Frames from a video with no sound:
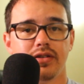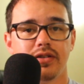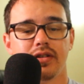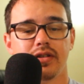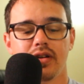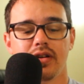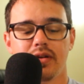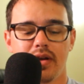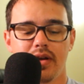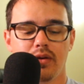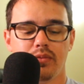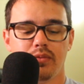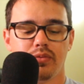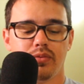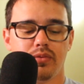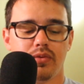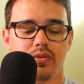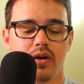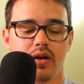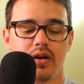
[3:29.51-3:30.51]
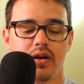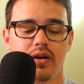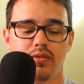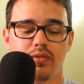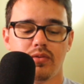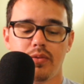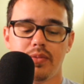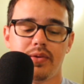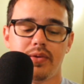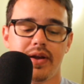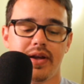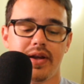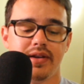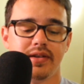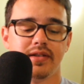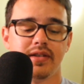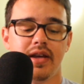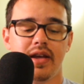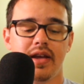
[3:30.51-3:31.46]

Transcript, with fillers: to come help uh, Roman Reigns,